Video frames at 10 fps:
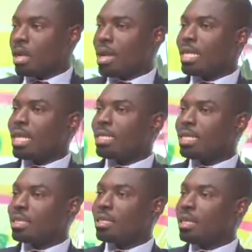and you are
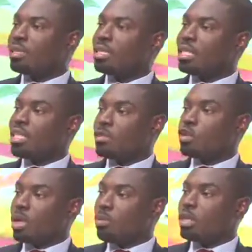designating
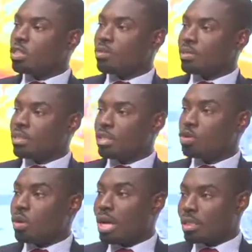individual police officers
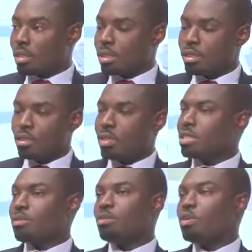to handle it with
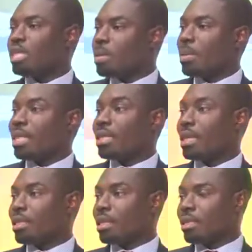modem and other
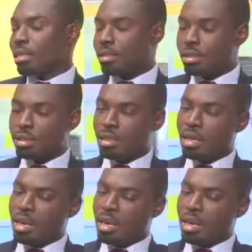internet access.